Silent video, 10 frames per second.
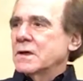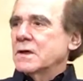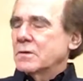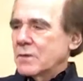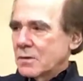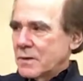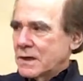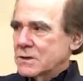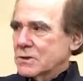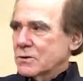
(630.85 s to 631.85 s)
a
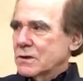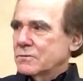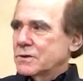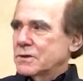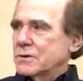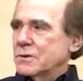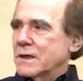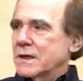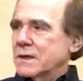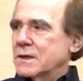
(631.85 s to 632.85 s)
master of to do
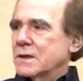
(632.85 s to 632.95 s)
that.